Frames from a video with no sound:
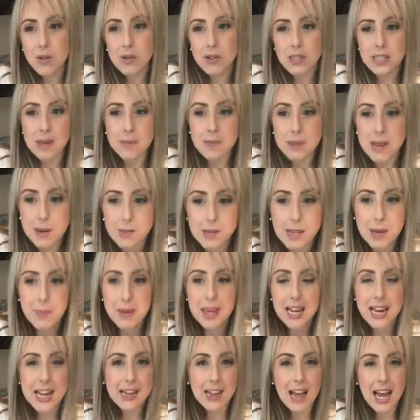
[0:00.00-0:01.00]
sometimes I'm
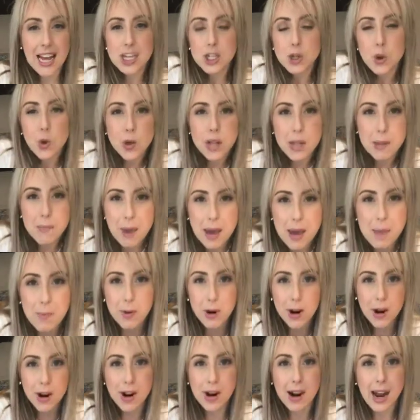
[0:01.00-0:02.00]
getting like toilet
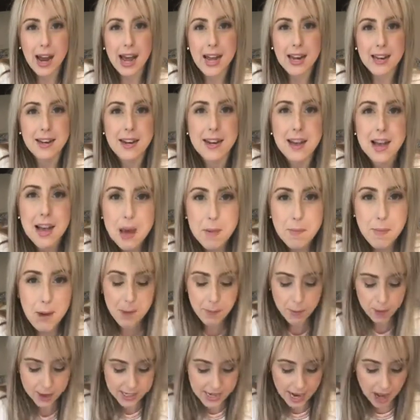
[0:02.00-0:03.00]
paper and
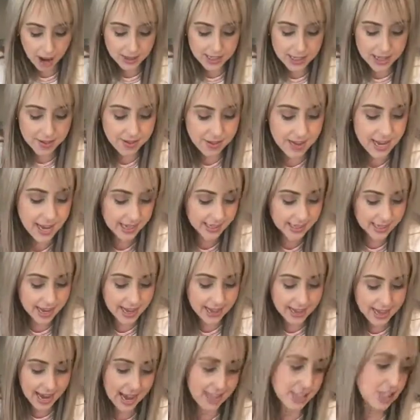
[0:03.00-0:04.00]
paper towels and things
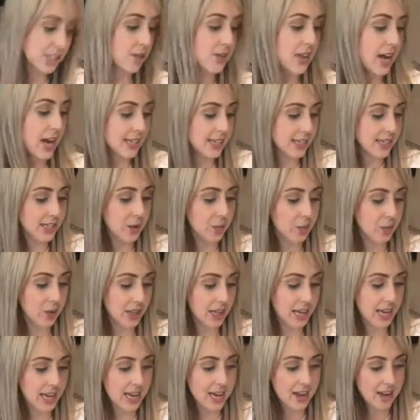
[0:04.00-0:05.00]
like that, so that doesn't
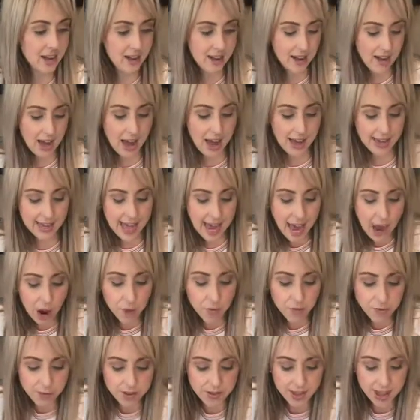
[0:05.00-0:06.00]
really
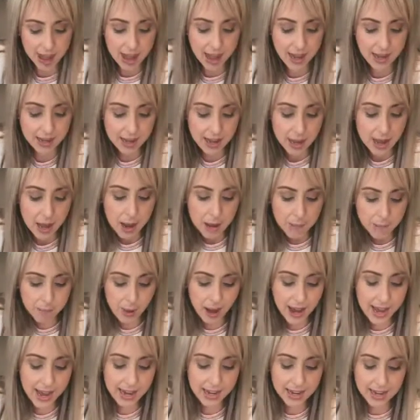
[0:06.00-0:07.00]
count for that.
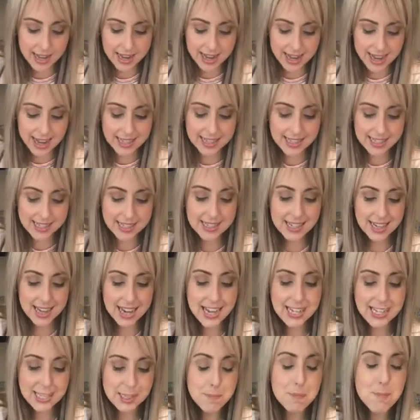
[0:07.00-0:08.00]
But it's
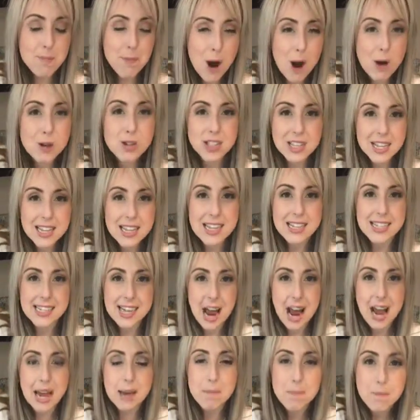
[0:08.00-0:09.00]
most of the
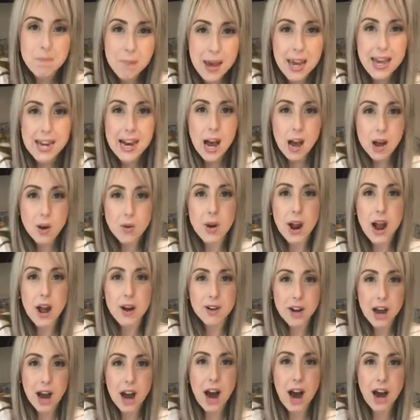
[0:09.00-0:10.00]
time been
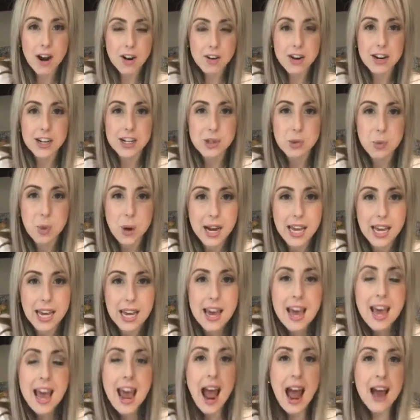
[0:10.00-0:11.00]
around 120.
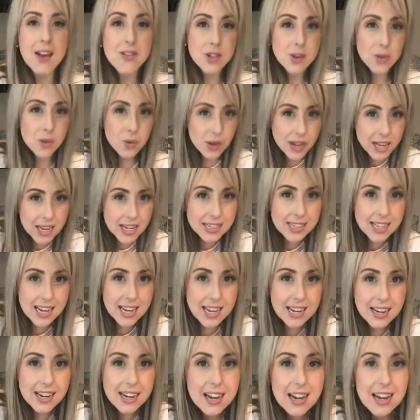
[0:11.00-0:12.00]
And the
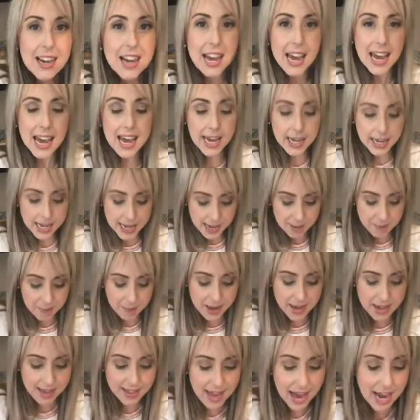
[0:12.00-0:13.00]
reason it can
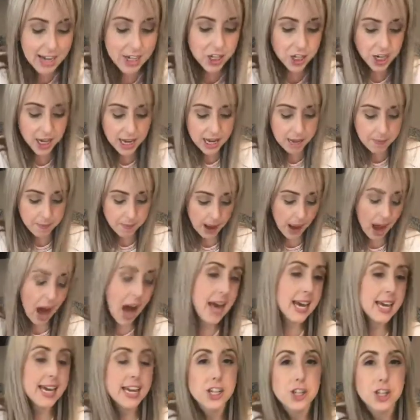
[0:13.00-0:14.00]
be that cheap,
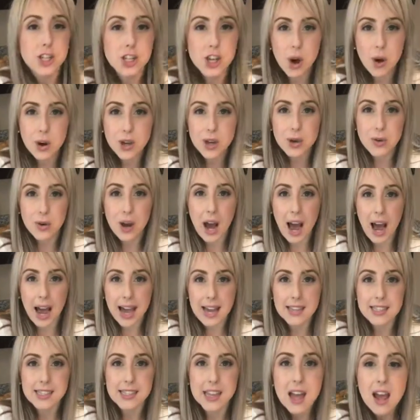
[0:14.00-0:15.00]
I can show you
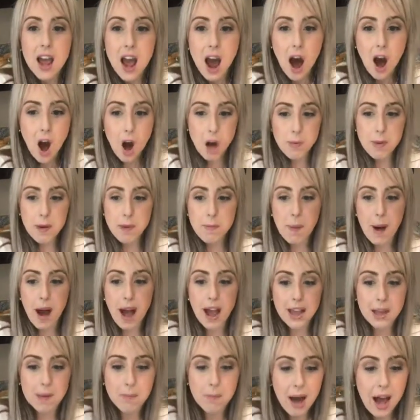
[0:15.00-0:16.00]
guys. I'll be
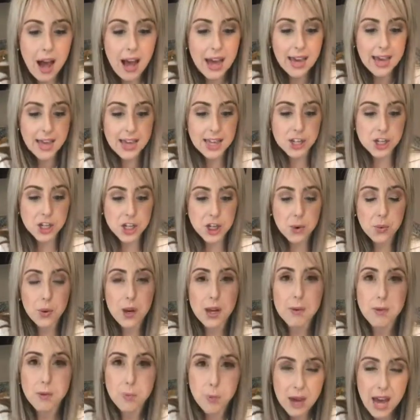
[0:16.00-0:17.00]
buying
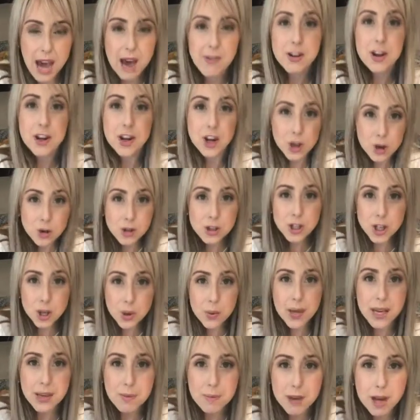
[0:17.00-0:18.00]
we have a new
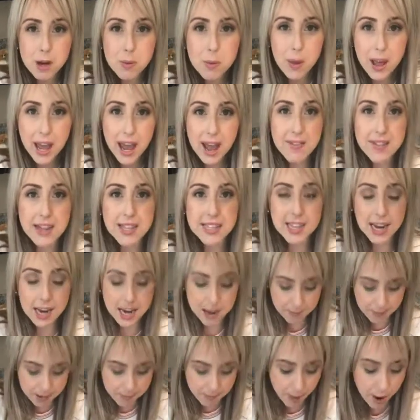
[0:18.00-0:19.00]
2-week meal plan that's going
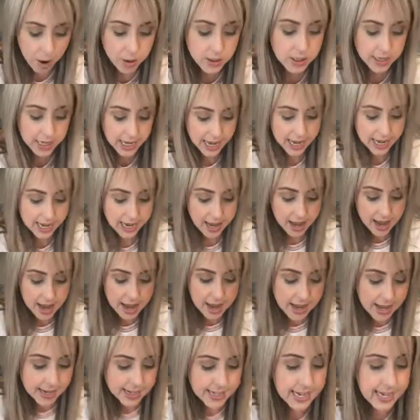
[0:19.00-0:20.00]
to be posted
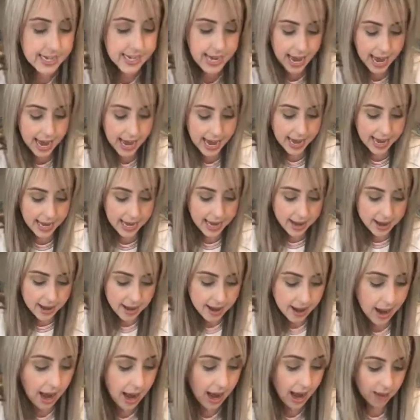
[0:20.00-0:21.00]
today.
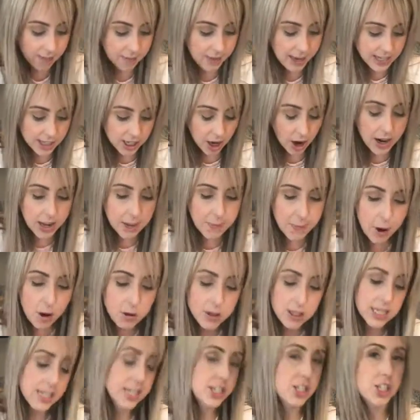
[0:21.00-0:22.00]
It's already
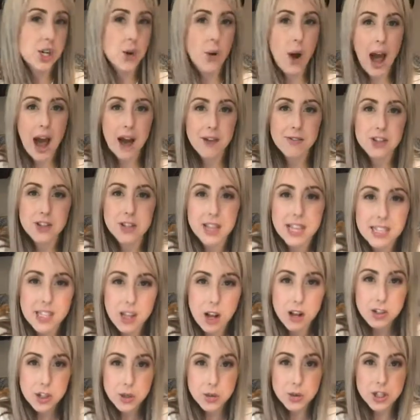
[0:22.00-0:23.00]
posted, so after this
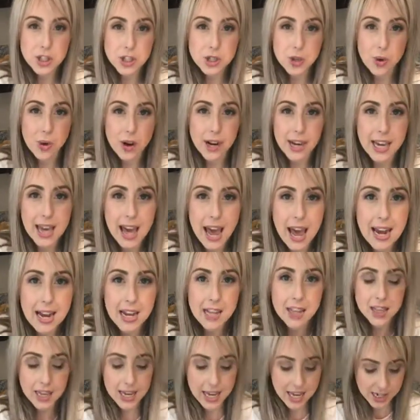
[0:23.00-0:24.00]
I'll do a story and
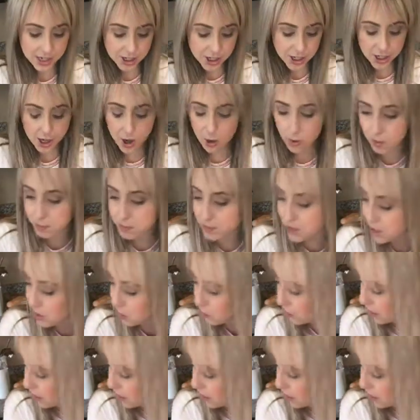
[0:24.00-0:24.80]
a link to go up to the